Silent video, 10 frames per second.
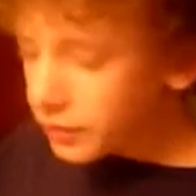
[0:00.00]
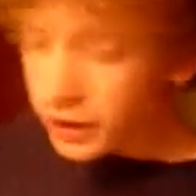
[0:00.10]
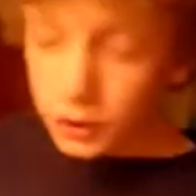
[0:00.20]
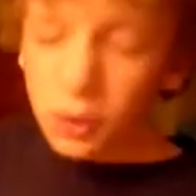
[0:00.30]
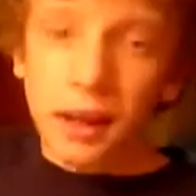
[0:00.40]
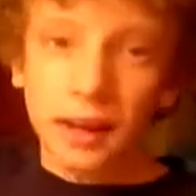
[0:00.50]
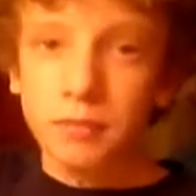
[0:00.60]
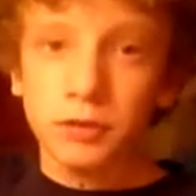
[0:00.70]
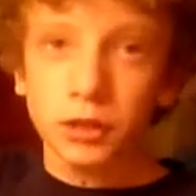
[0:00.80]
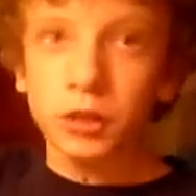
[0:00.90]
And you
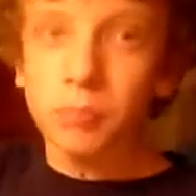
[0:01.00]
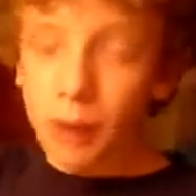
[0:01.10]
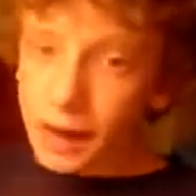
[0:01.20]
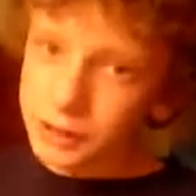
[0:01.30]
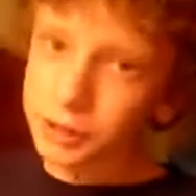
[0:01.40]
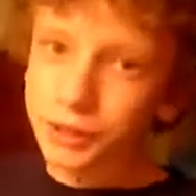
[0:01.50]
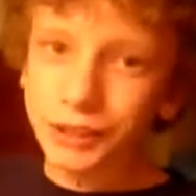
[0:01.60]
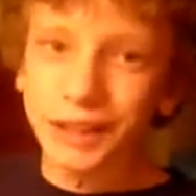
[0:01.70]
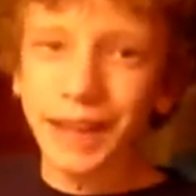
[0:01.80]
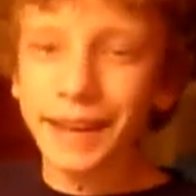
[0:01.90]
can observe, but I
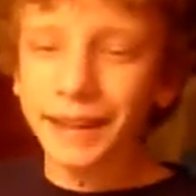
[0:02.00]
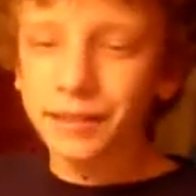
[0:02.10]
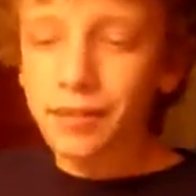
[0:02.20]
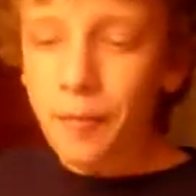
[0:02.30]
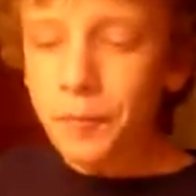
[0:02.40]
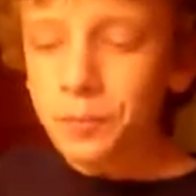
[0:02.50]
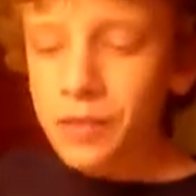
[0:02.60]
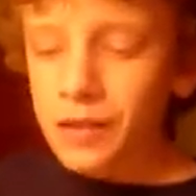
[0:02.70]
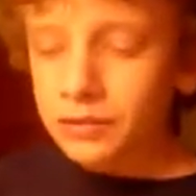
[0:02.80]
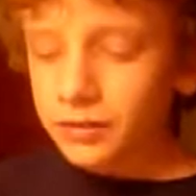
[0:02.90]
certainly can,
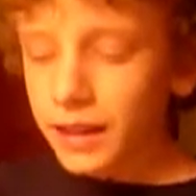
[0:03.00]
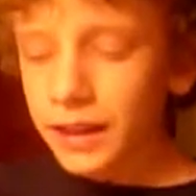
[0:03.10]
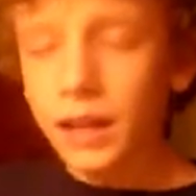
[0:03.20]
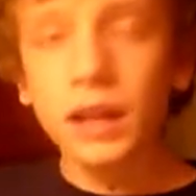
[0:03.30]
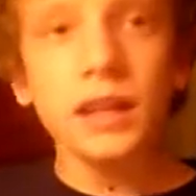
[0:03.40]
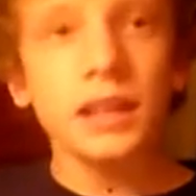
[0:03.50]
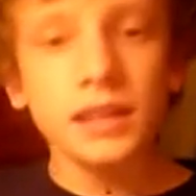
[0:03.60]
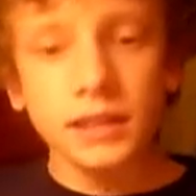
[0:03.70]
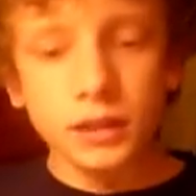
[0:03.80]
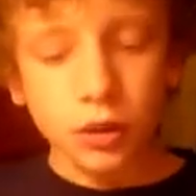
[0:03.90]
that it
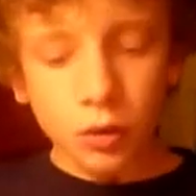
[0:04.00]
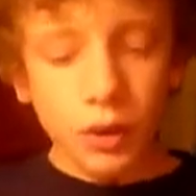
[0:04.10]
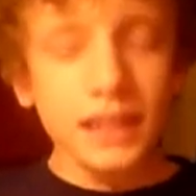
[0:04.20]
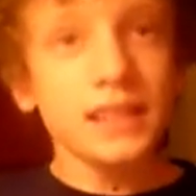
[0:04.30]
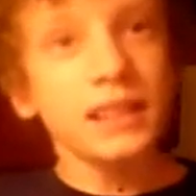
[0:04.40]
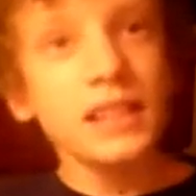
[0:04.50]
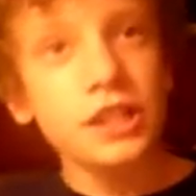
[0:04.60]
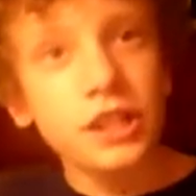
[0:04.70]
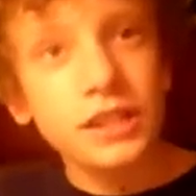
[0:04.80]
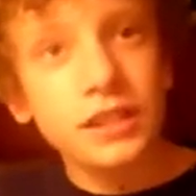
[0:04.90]
is quite
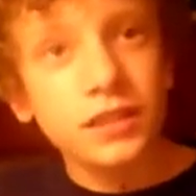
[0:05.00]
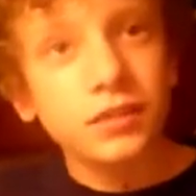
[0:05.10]
delicious.